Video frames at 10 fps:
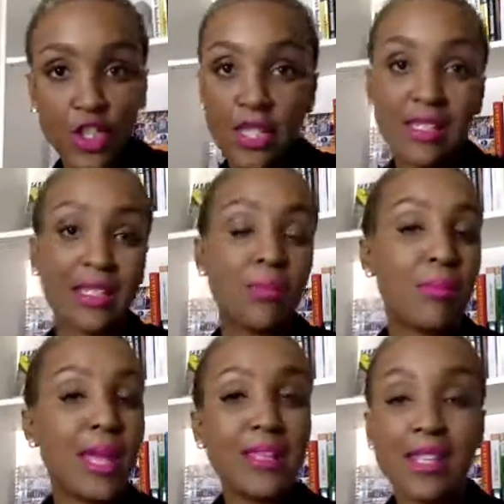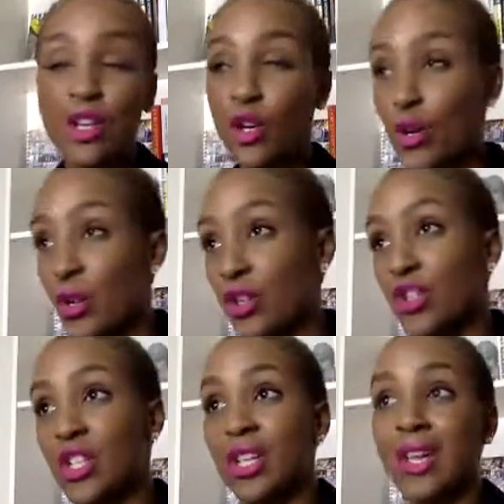She's an amazing cook.
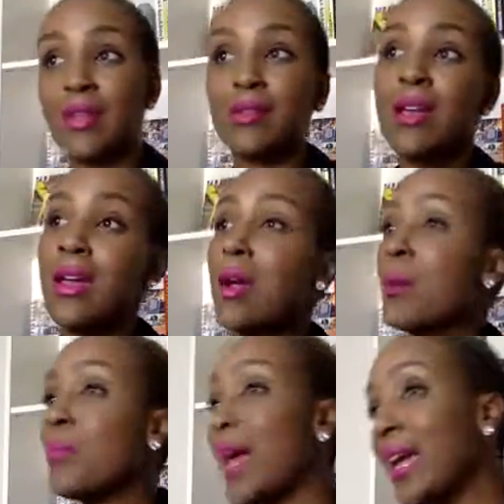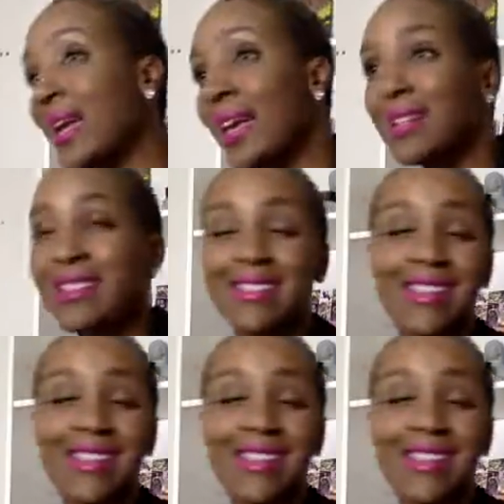She can bake it